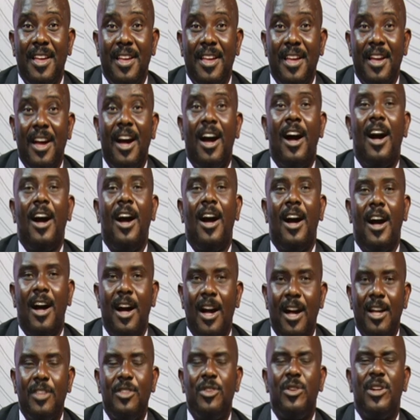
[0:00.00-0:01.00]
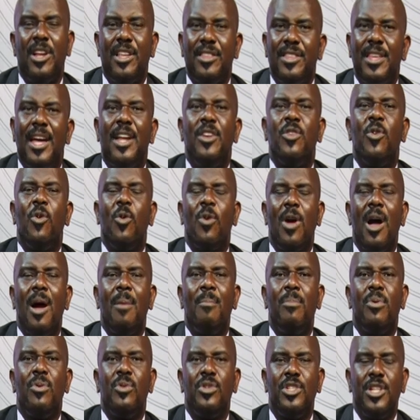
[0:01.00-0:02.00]
aha Jonathan
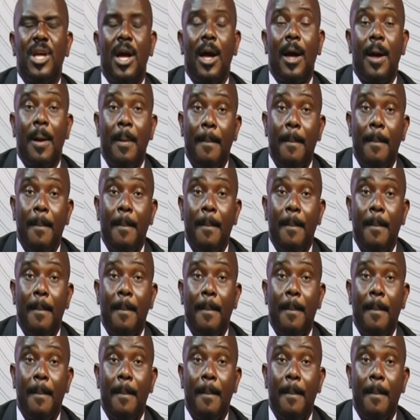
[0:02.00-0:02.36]
ogambo tya